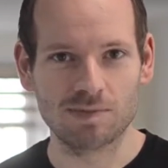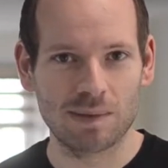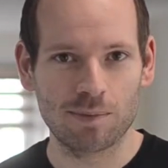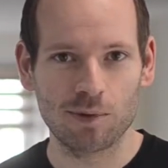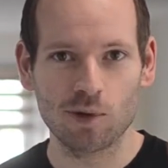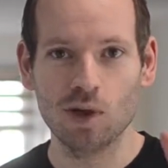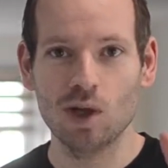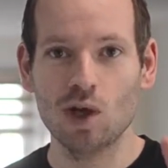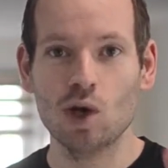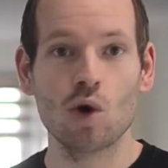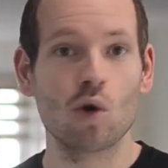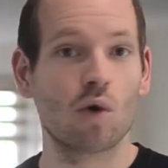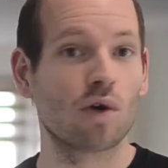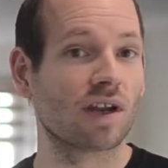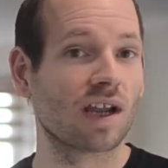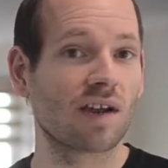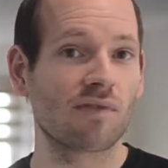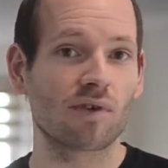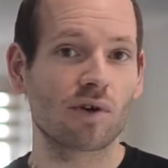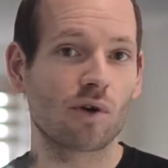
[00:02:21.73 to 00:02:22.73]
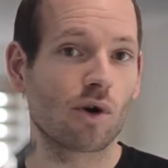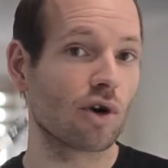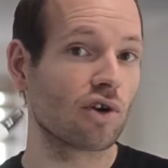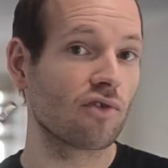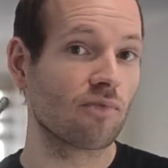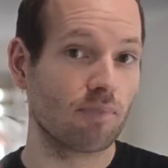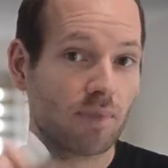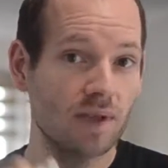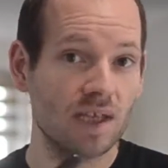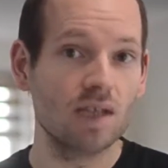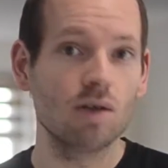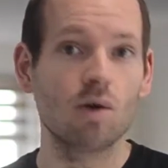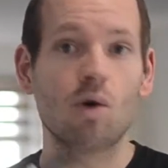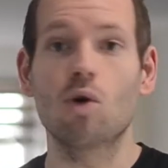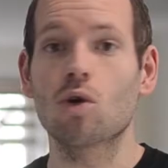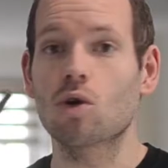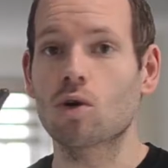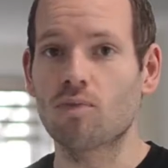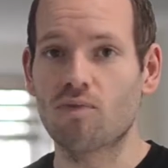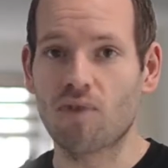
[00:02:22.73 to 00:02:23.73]
people who never heard of me
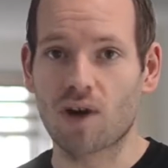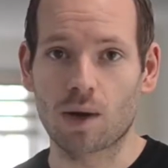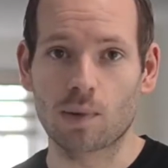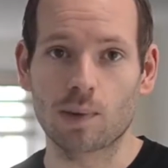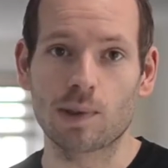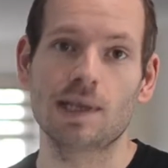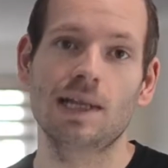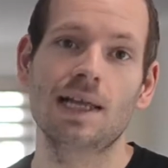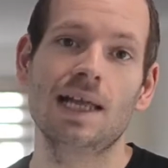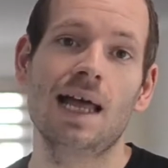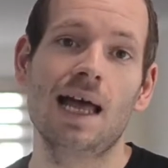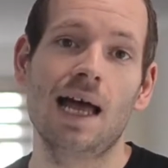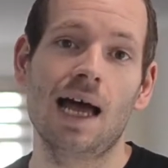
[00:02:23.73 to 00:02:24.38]
or of Viral,